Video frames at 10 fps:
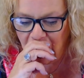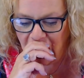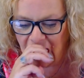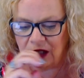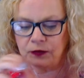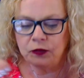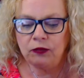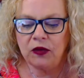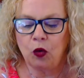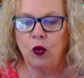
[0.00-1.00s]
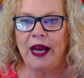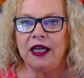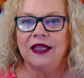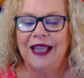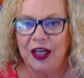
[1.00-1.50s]
um,
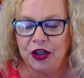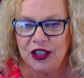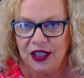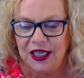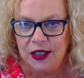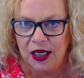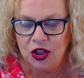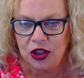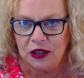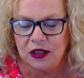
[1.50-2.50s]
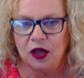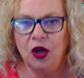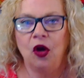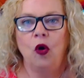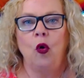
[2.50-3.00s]
write a letter to these angels
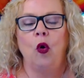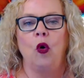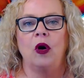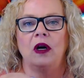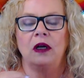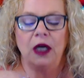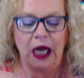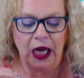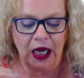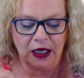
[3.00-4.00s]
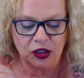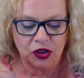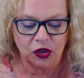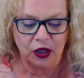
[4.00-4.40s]
or uh,